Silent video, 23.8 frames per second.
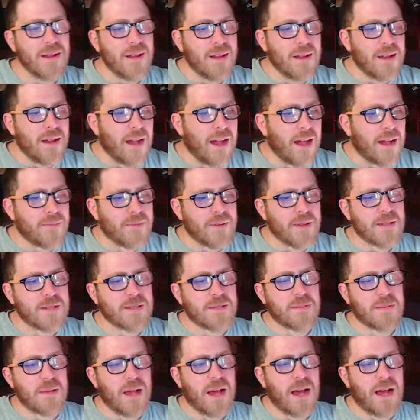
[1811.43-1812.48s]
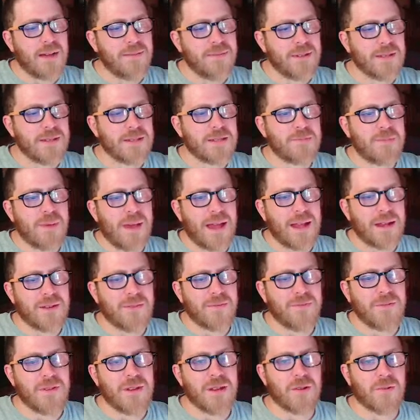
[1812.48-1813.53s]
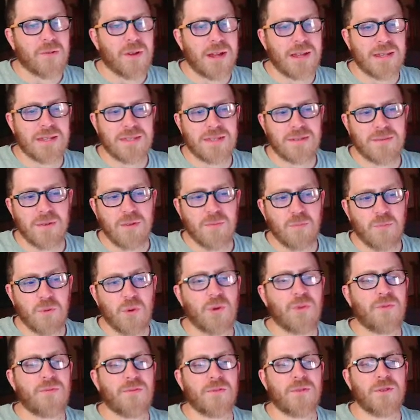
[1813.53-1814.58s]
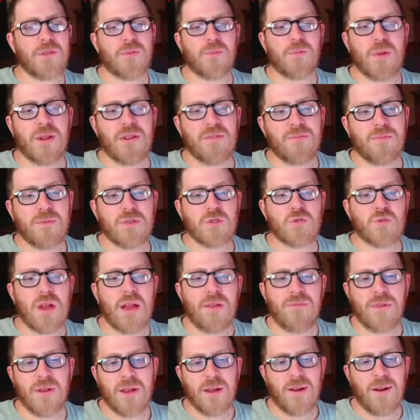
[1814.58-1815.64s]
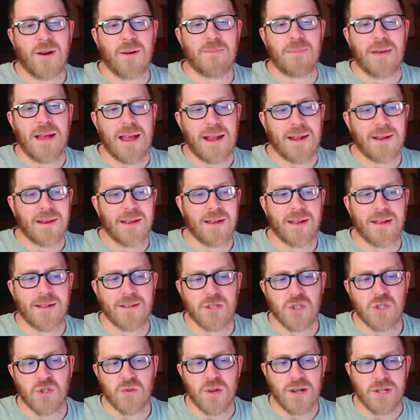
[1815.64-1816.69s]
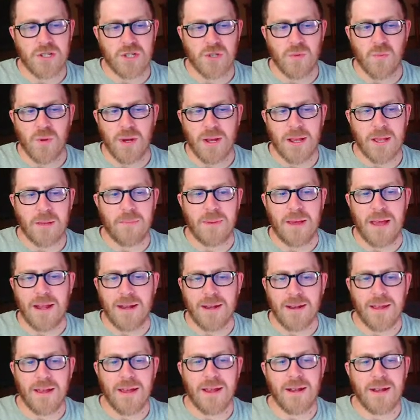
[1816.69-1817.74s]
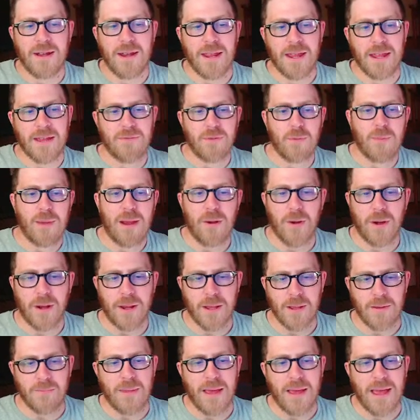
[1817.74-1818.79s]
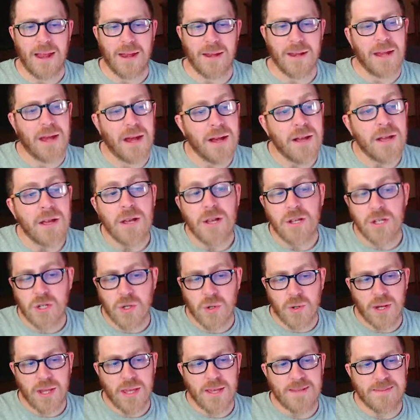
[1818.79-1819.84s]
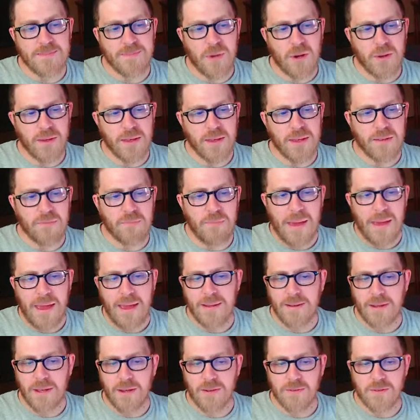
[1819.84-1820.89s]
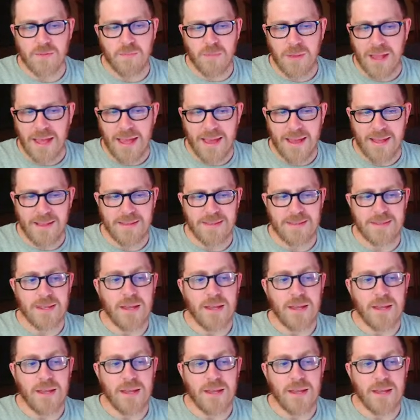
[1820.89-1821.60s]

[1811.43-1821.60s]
Others Panda theorized to have brought through the rift were traffic cop Panda, construction worker Panda, and Native American Panda during his mocking of Panda's plans.